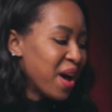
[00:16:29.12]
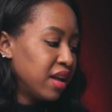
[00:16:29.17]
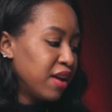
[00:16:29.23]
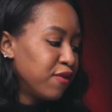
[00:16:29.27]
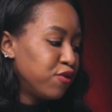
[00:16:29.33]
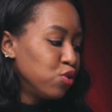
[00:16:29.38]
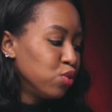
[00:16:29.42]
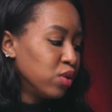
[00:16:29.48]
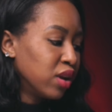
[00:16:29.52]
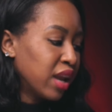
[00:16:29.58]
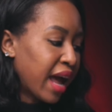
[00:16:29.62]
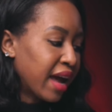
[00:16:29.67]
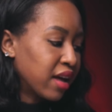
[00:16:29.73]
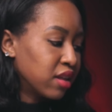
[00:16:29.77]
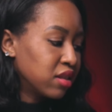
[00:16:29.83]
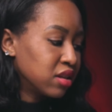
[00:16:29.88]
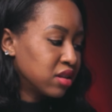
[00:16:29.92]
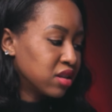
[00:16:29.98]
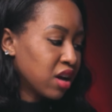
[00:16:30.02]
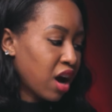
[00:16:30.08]
If you
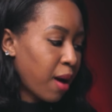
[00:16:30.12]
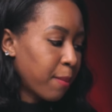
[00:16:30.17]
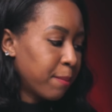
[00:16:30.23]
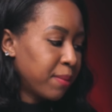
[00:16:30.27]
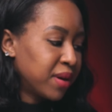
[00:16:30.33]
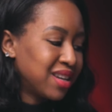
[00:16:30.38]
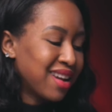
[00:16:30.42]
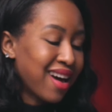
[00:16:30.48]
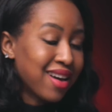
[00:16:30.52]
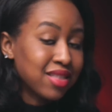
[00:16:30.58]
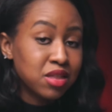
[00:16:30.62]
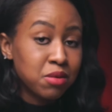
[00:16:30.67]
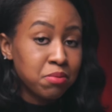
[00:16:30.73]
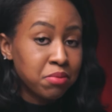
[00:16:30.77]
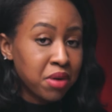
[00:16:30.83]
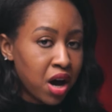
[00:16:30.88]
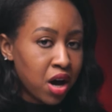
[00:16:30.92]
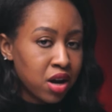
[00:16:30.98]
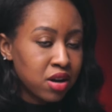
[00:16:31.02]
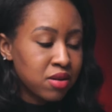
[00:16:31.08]
like the top but not the
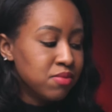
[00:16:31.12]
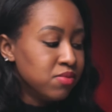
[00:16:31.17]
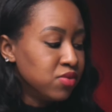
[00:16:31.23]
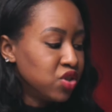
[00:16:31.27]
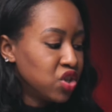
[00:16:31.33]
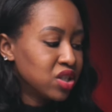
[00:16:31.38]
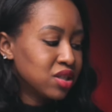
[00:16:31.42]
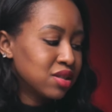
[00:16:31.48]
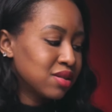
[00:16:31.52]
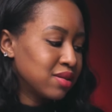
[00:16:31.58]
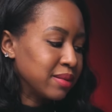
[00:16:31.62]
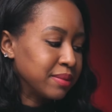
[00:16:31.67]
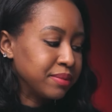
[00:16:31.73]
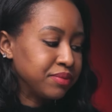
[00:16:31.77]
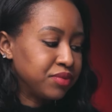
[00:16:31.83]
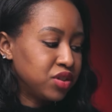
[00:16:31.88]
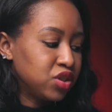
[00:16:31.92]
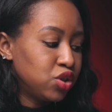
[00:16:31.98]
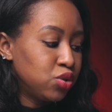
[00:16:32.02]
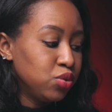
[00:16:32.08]
bottom, just
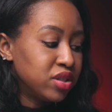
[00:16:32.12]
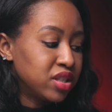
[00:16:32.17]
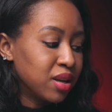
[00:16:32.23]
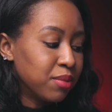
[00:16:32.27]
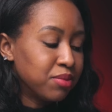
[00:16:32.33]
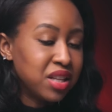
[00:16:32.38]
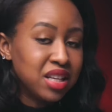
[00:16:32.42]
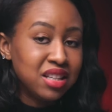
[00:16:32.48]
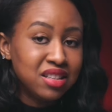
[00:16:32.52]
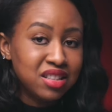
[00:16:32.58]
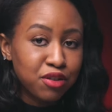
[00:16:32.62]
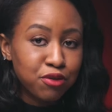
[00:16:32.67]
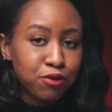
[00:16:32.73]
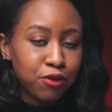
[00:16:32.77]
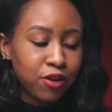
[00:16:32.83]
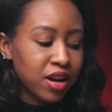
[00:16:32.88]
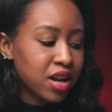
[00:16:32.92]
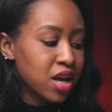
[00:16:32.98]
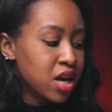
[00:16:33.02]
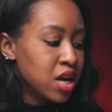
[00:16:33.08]
do something
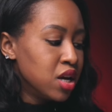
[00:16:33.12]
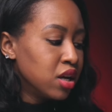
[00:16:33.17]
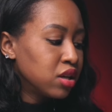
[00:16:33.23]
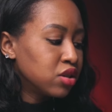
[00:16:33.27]
different.